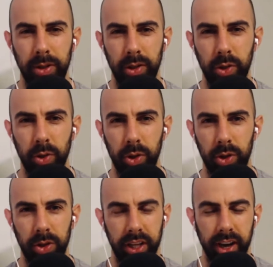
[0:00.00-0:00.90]

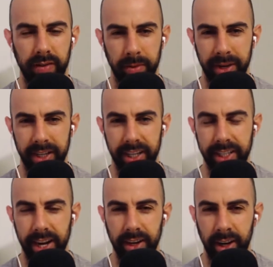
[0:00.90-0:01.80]
Google, the government,
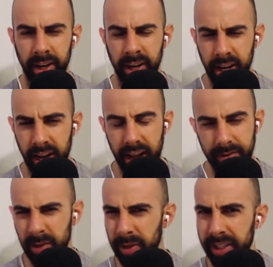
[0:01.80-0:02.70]
etc.
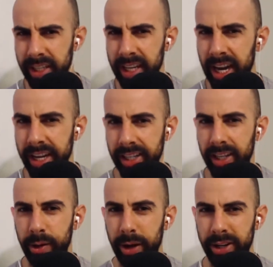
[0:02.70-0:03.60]
Everyone denies it.
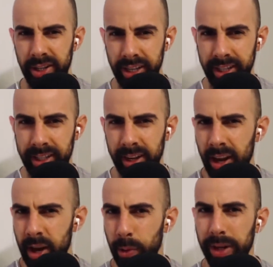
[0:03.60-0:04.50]
The question is,
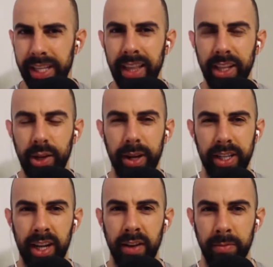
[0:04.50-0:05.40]
was that the US
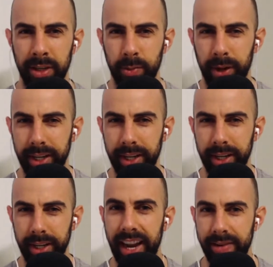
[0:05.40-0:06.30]
government wanting
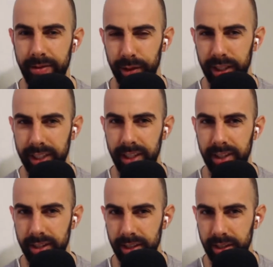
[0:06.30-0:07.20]
to have
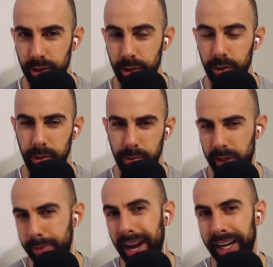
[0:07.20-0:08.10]
reasons
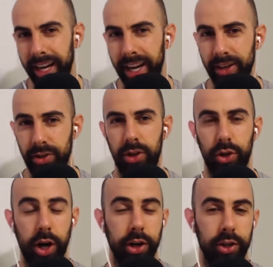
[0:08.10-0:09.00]
to push back
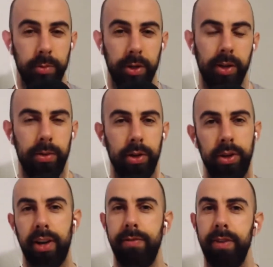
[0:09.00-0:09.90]
against China so we can
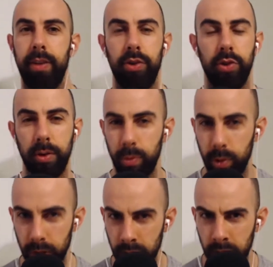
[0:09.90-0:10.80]
appear tough and have a
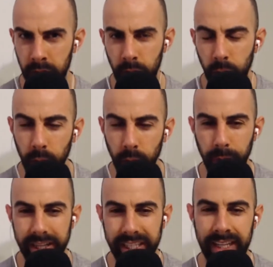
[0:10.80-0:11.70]
trade war?
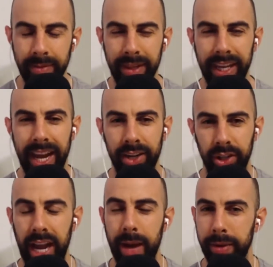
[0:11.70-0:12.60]
Or was that something
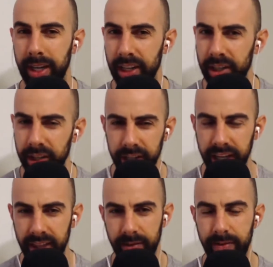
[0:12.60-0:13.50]
actually happening?
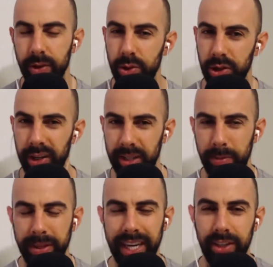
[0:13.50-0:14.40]
Clearly in the
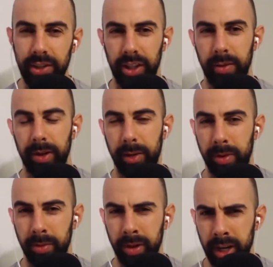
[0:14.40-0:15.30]
future, it's potentially a
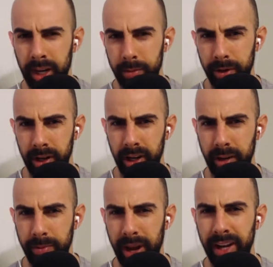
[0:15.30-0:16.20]
problem.
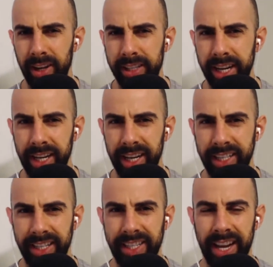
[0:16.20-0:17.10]
But my
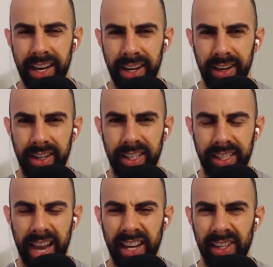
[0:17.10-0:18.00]
understanding is it's not
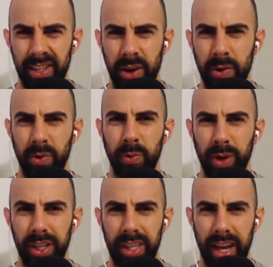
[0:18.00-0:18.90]
set in
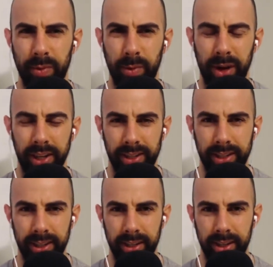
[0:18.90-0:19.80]
stone which that
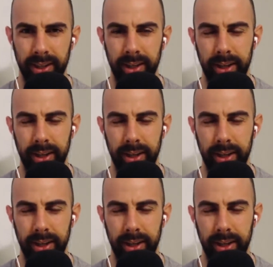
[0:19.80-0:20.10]
was.